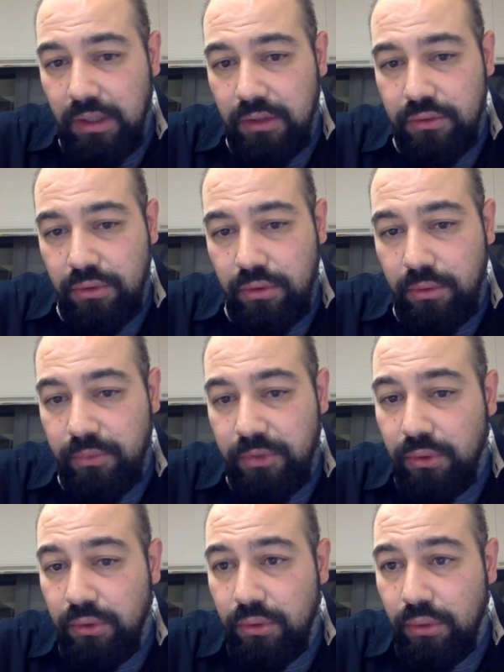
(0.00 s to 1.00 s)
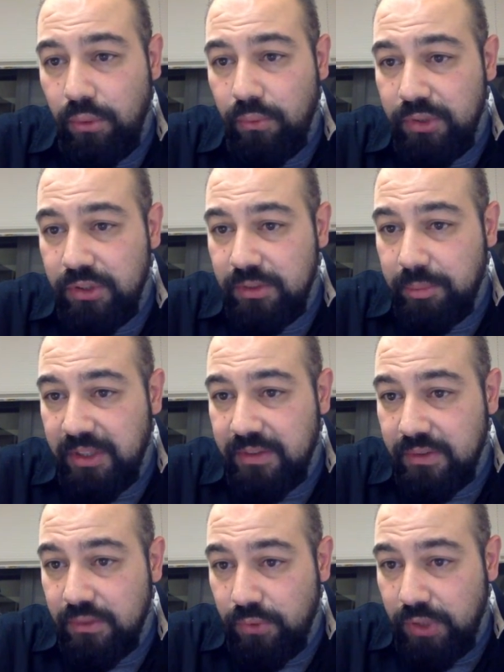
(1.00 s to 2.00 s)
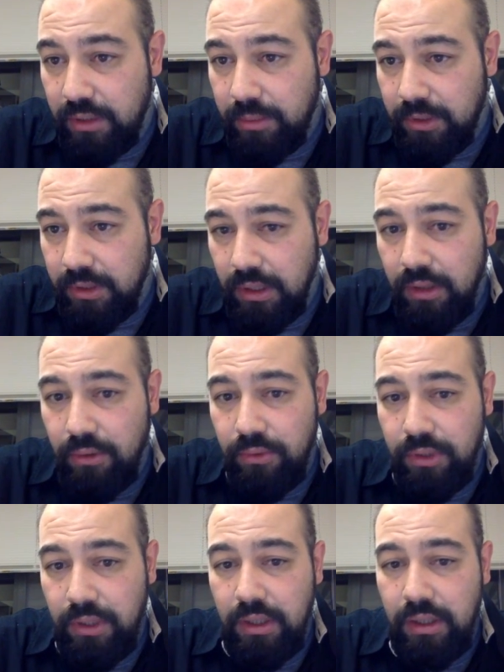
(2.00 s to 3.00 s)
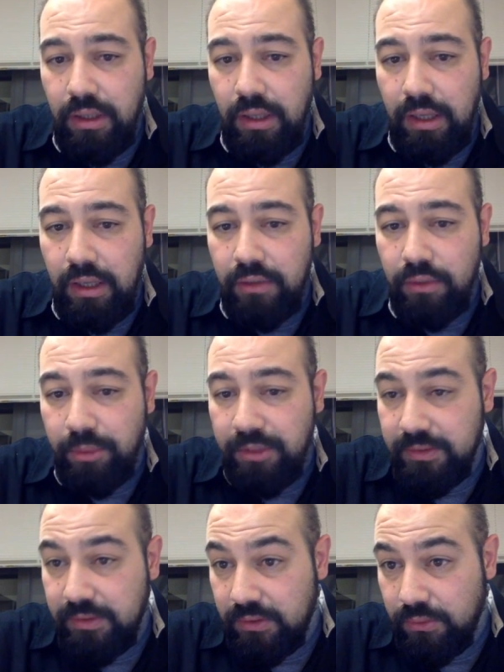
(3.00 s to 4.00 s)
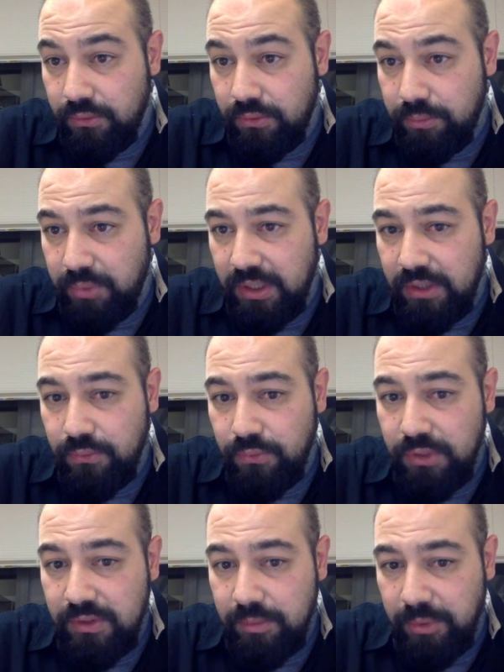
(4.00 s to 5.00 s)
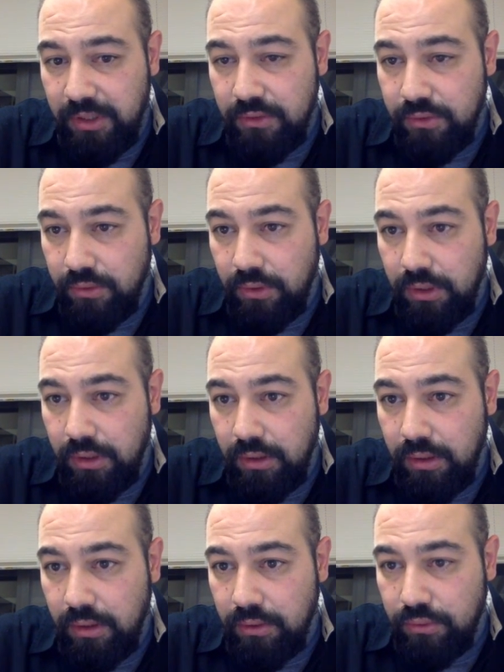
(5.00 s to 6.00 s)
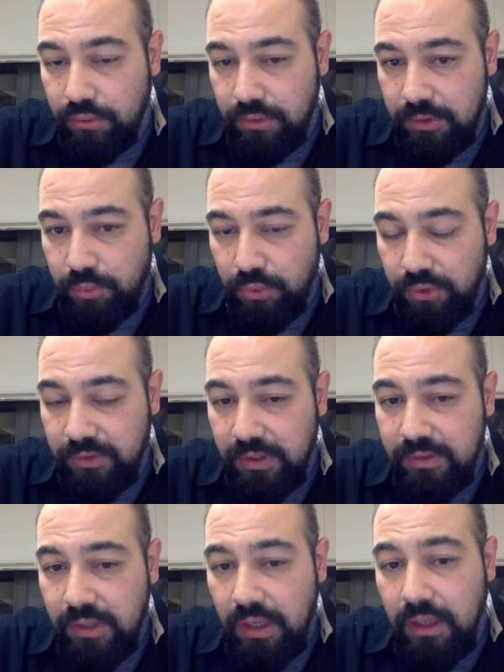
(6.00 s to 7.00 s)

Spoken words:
So we don't know which space is available, and operating system plays which space this process.